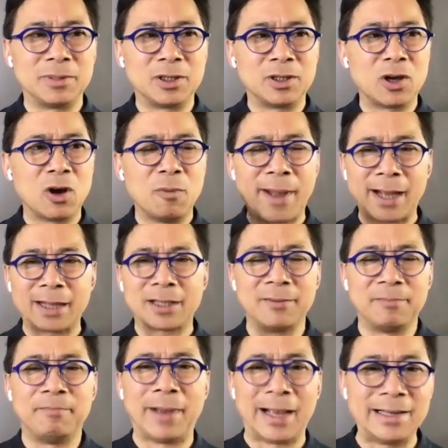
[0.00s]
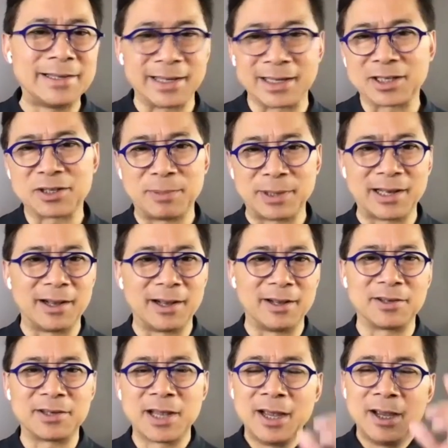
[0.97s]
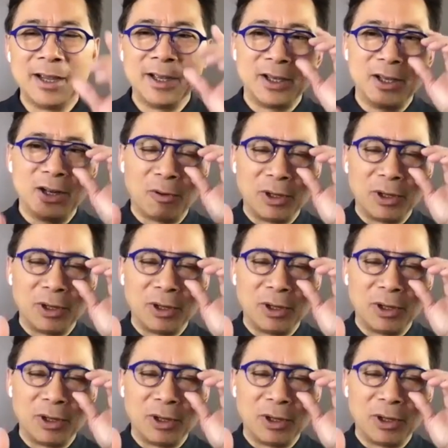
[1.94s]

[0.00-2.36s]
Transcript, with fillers: go back to basics because yeah you know,